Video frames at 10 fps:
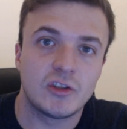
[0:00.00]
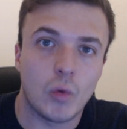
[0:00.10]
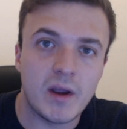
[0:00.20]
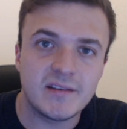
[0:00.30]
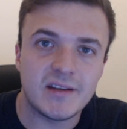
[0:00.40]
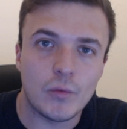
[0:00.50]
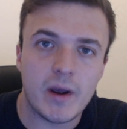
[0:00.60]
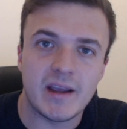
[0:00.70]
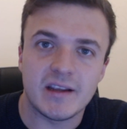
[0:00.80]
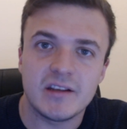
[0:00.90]
20
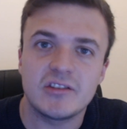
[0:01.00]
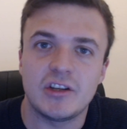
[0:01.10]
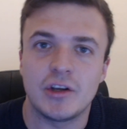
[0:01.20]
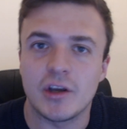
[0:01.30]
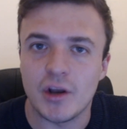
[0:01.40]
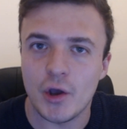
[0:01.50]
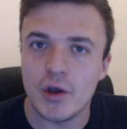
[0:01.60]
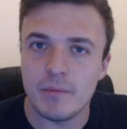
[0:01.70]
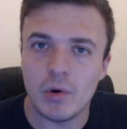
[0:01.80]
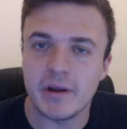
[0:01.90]
ways you can
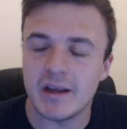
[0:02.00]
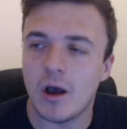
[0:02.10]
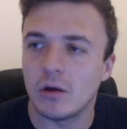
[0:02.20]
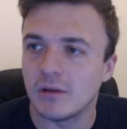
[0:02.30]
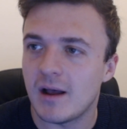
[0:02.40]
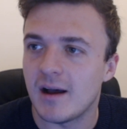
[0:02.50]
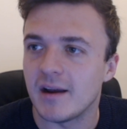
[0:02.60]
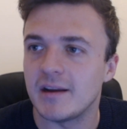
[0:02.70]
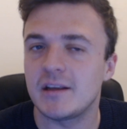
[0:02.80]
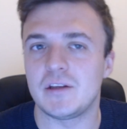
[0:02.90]
earn money
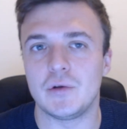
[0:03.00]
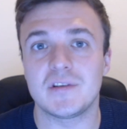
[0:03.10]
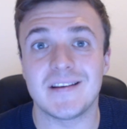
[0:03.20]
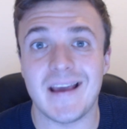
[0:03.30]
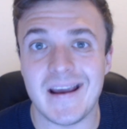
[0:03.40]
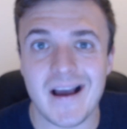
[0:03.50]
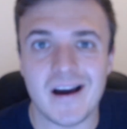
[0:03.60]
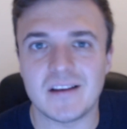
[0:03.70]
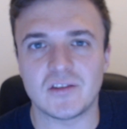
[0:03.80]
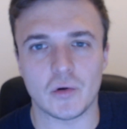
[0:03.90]
online using
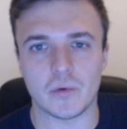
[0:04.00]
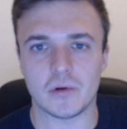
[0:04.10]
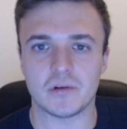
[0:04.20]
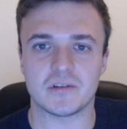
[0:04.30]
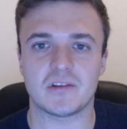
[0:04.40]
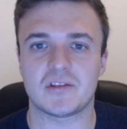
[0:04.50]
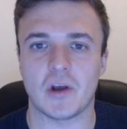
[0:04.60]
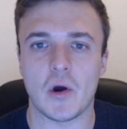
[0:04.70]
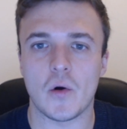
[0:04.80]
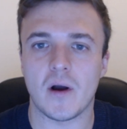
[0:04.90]
AI tools.
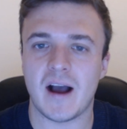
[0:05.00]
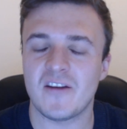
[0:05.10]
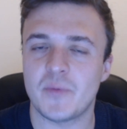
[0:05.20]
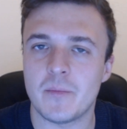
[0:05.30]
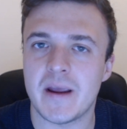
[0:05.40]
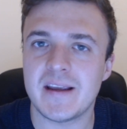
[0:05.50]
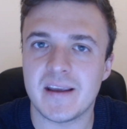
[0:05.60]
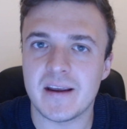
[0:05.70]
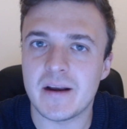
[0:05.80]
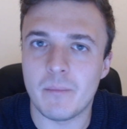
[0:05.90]
So, I've been
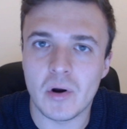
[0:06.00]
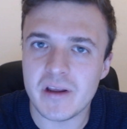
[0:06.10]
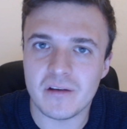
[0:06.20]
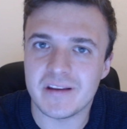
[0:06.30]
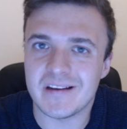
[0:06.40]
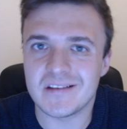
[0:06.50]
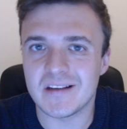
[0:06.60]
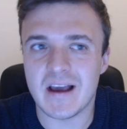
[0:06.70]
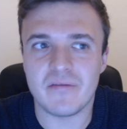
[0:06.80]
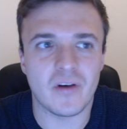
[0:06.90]
making money on the
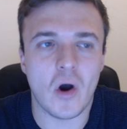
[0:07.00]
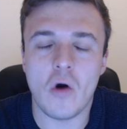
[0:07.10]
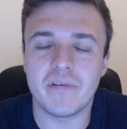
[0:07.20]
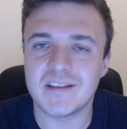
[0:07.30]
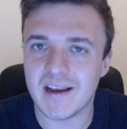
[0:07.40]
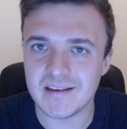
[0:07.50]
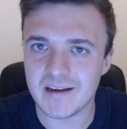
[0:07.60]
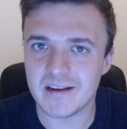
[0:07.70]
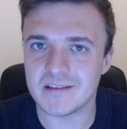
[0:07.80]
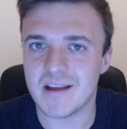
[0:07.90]
internet for over 10
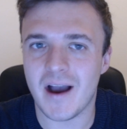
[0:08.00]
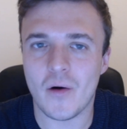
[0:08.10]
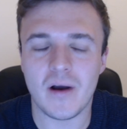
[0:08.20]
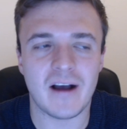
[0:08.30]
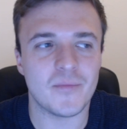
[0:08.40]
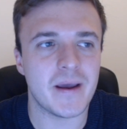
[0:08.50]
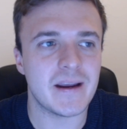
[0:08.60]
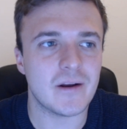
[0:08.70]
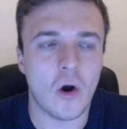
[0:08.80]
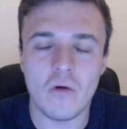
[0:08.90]
years now. I've
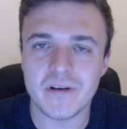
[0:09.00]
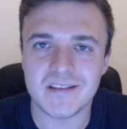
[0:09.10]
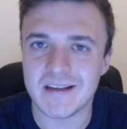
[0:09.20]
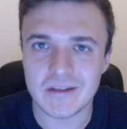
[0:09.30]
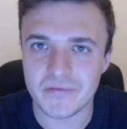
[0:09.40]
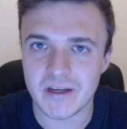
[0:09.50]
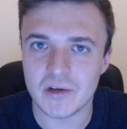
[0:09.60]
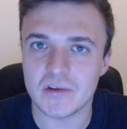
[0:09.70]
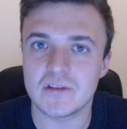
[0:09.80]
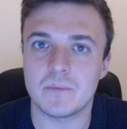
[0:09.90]
made over six
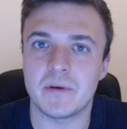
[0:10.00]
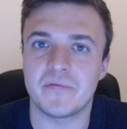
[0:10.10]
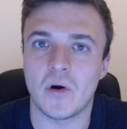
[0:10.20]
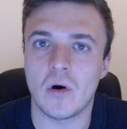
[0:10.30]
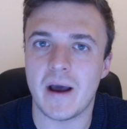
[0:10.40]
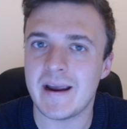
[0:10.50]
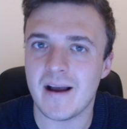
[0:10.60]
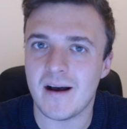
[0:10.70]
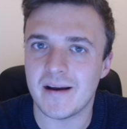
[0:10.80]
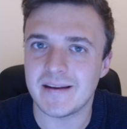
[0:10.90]
figures before
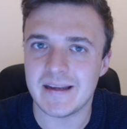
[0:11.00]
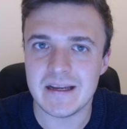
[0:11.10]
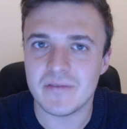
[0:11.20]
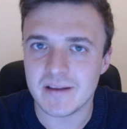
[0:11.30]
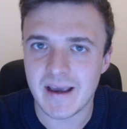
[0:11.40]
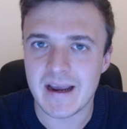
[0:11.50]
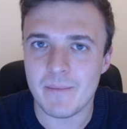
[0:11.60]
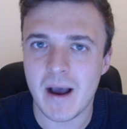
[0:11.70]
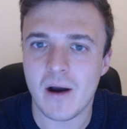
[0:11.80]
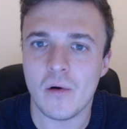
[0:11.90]
AI even came
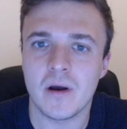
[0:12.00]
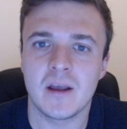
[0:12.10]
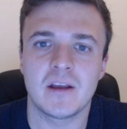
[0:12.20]
out.